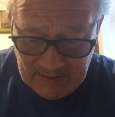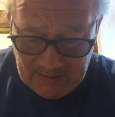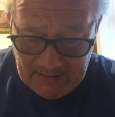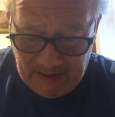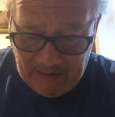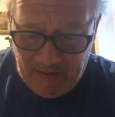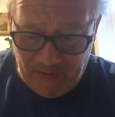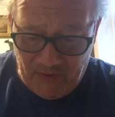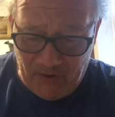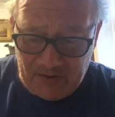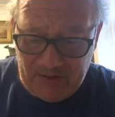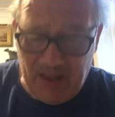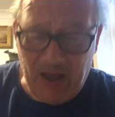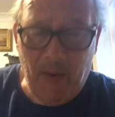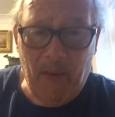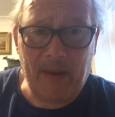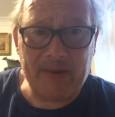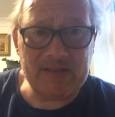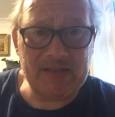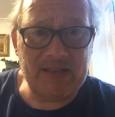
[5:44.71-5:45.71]
Now I've got
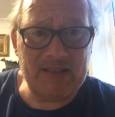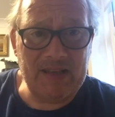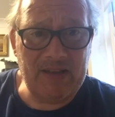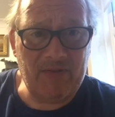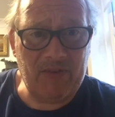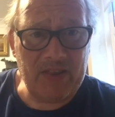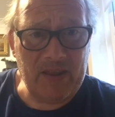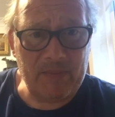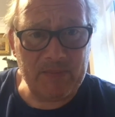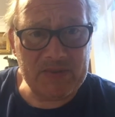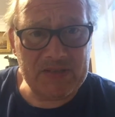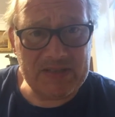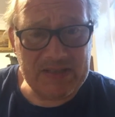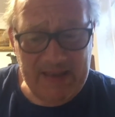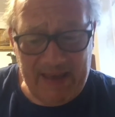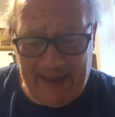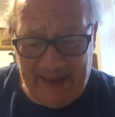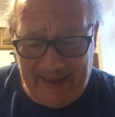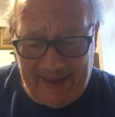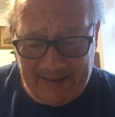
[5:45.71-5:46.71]
nowhere to live, and I'm
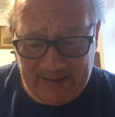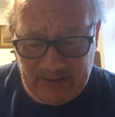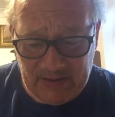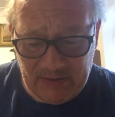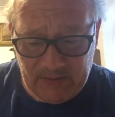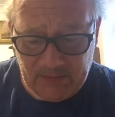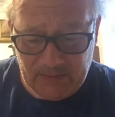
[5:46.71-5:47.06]
scared.